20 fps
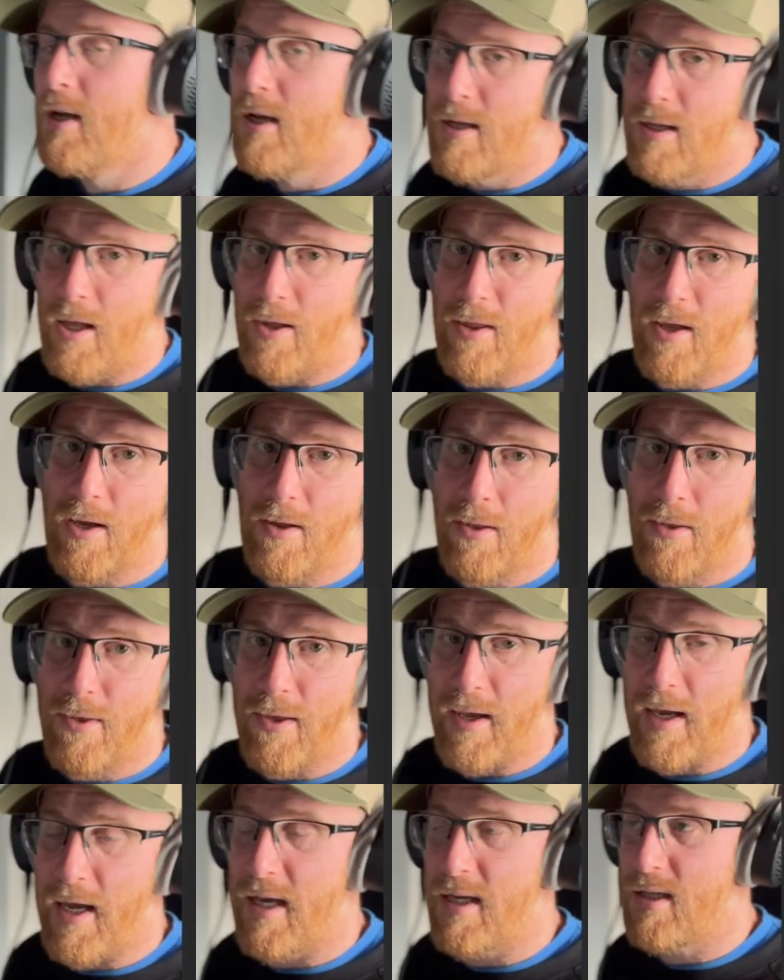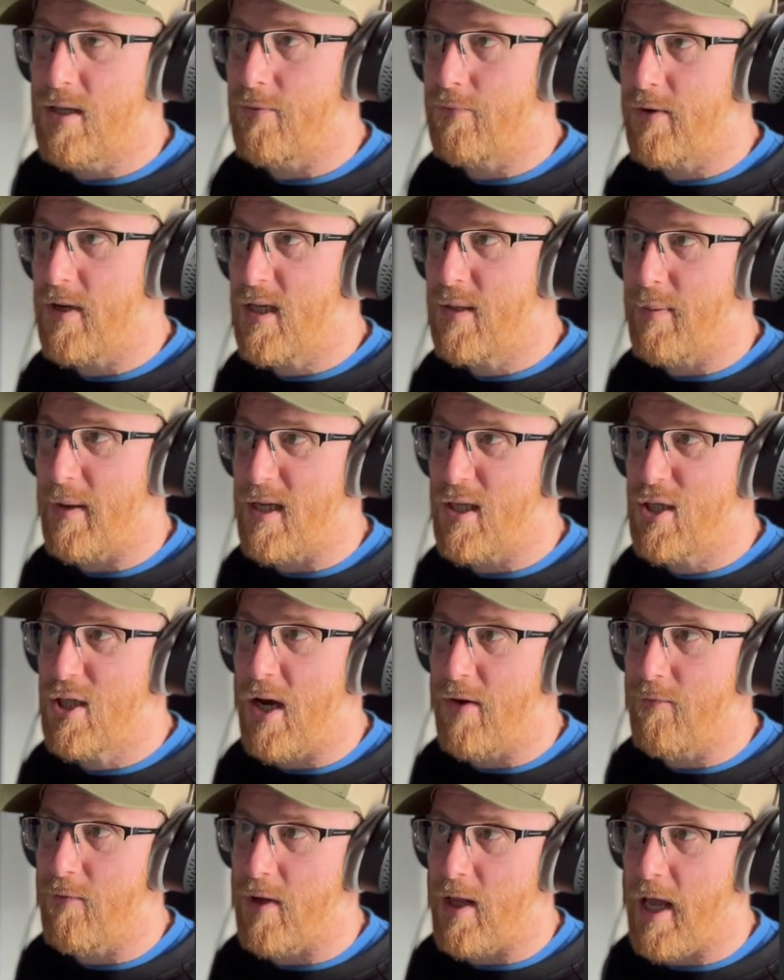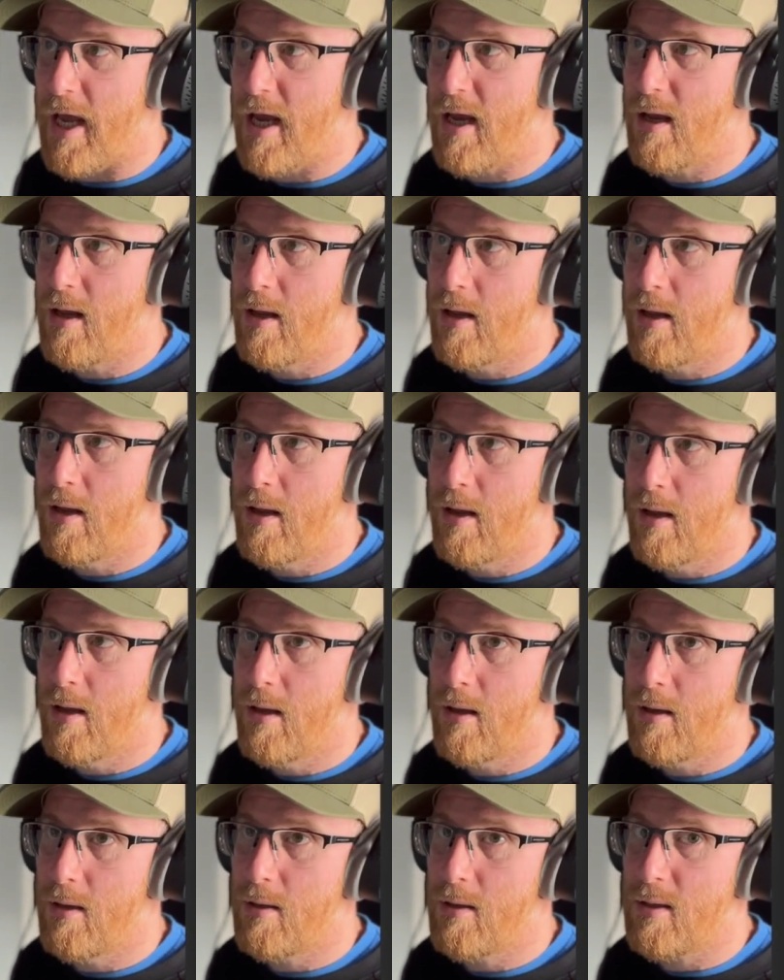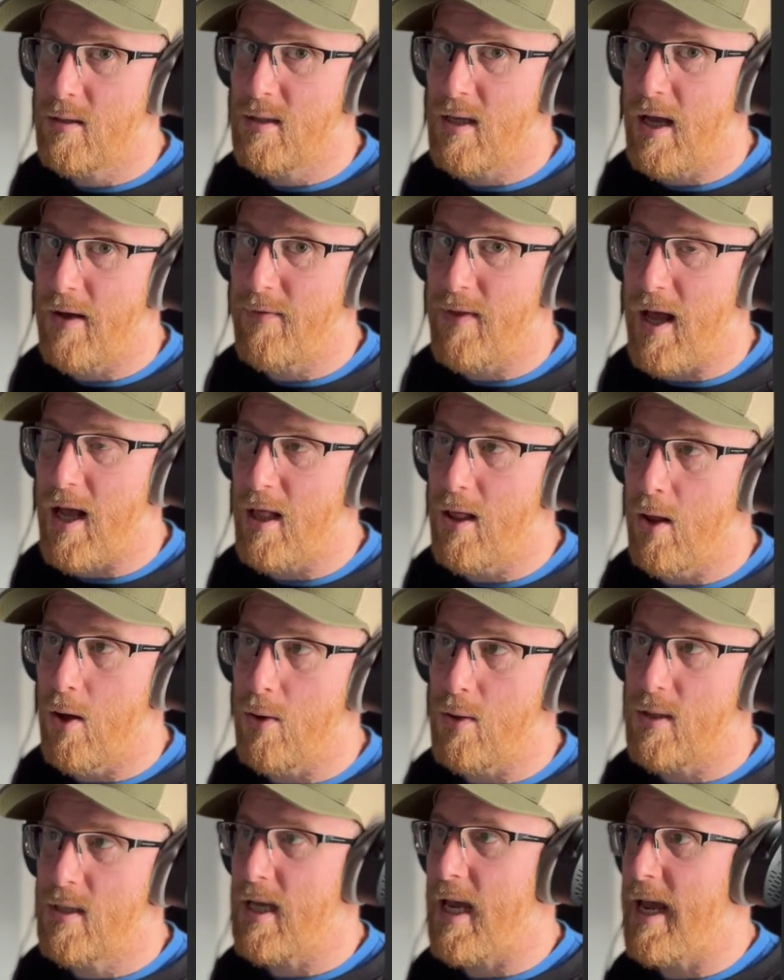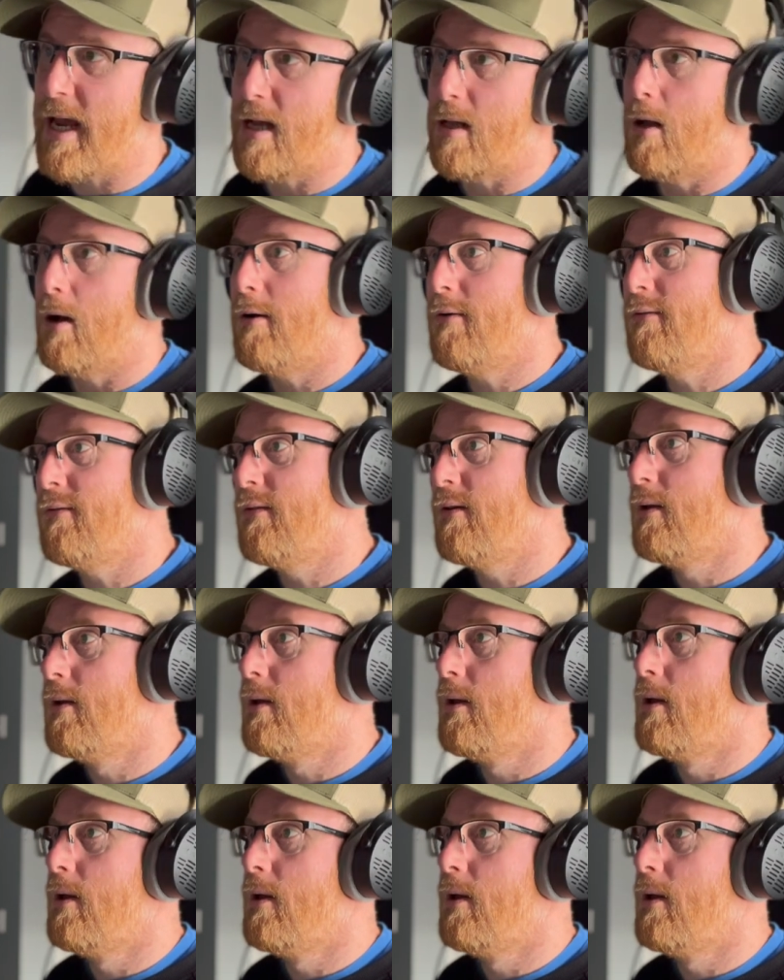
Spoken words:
Now the other thing is the respace generally doesn't have that long tail off.